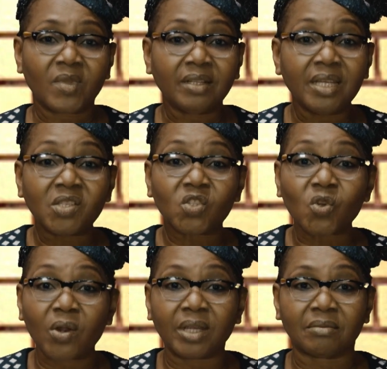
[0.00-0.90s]
This
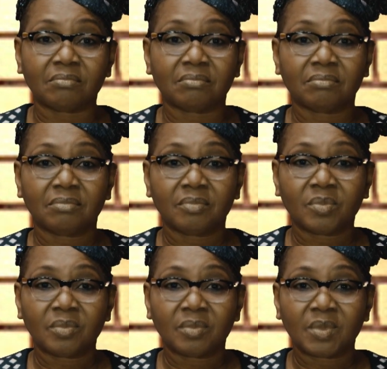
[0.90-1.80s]
story,
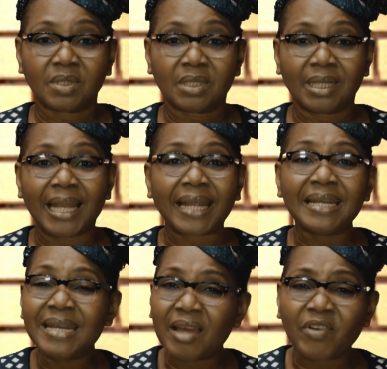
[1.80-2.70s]
like
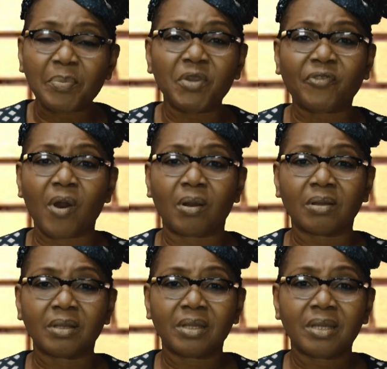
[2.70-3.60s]
never before,
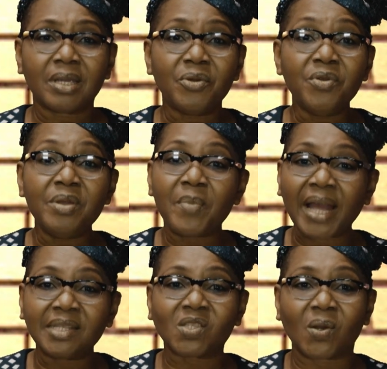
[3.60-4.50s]

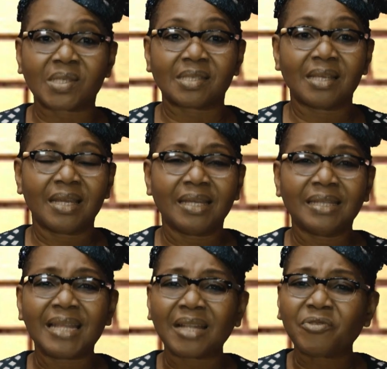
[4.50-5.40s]
reminds us
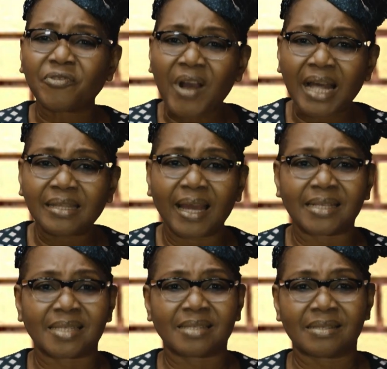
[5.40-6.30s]
that
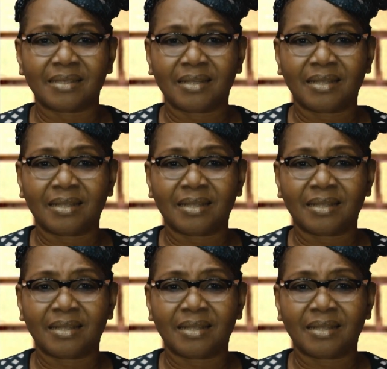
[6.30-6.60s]
fathers,